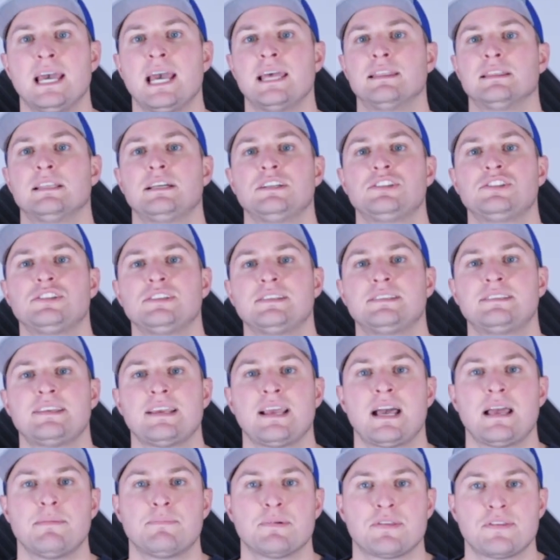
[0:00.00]
And let's just
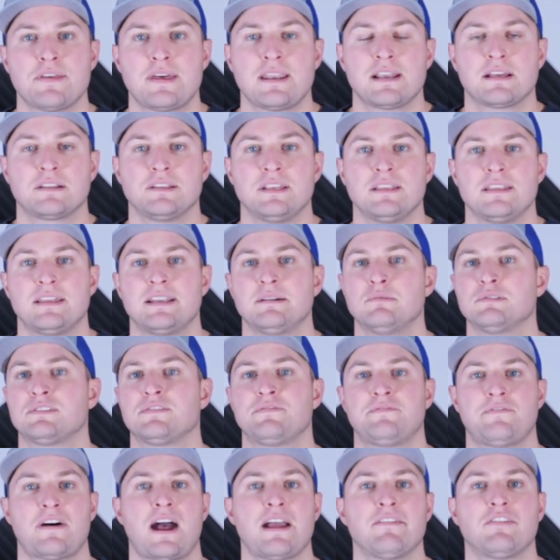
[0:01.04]
say hypothetically that it was
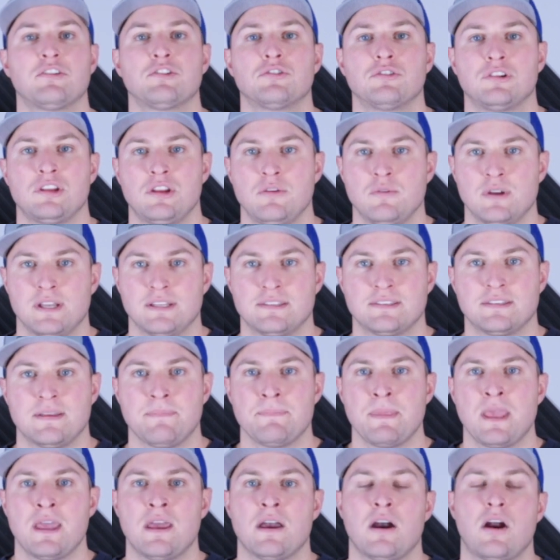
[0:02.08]
500 units.
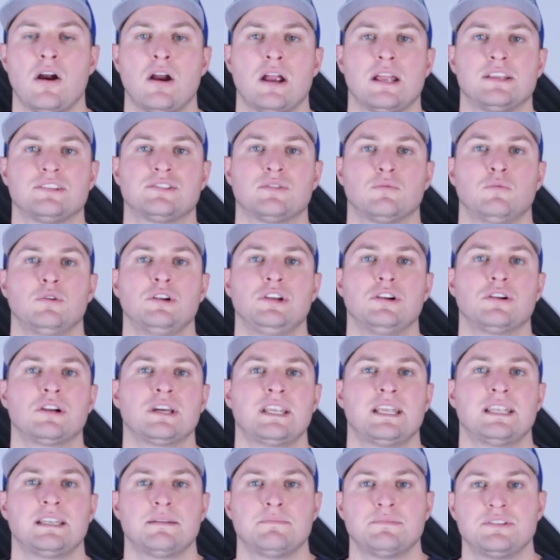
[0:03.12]
All right, so what you're
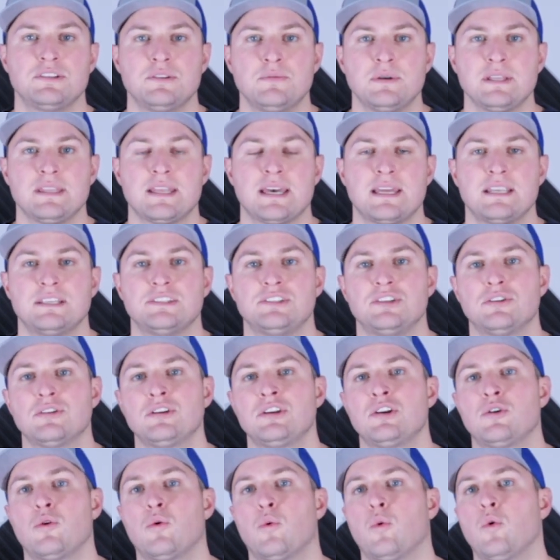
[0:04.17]
going to end up doing then is you're
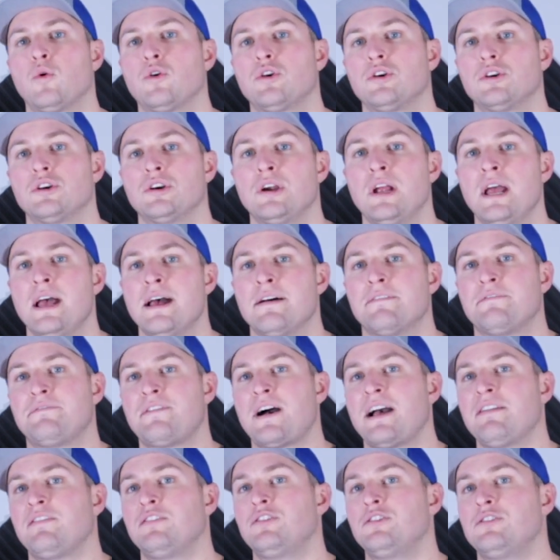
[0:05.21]
going to order
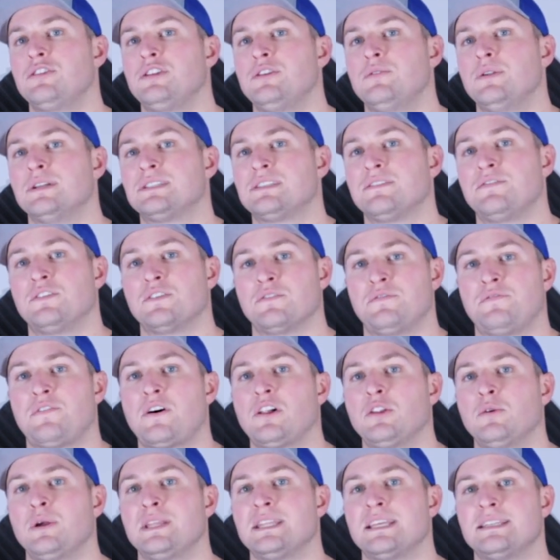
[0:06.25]
500 units if you're
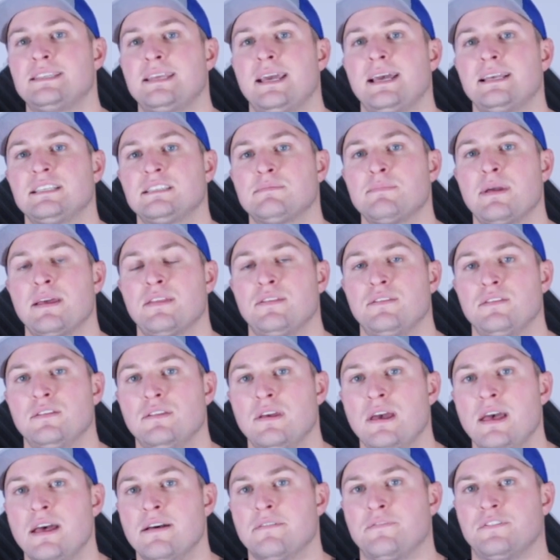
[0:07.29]
following the test
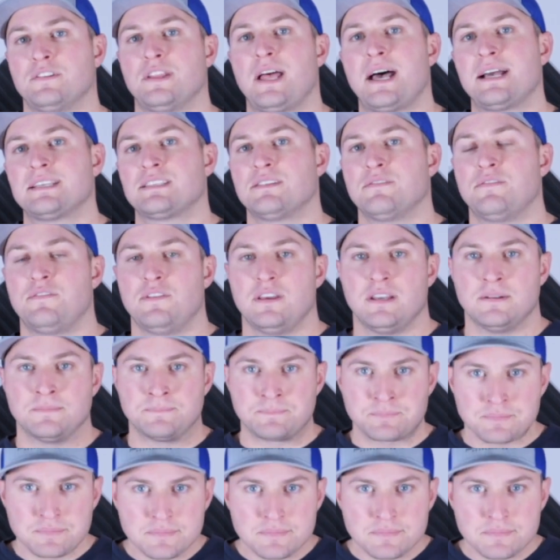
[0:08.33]
method philosophy.